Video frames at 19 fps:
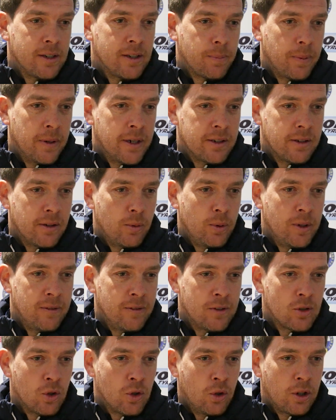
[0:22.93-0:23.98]
It's pleasing that we're
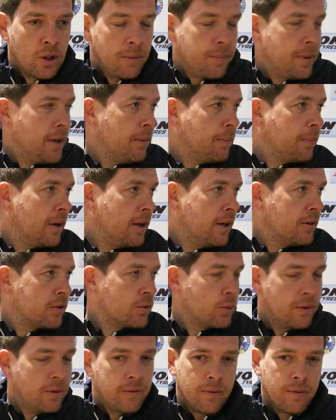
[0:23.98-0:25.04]
even talking about
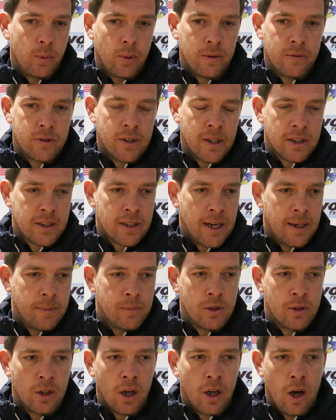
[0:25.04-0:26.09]
playoffs with six
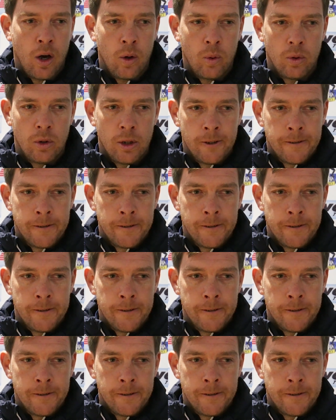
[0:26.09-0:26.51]
games to go.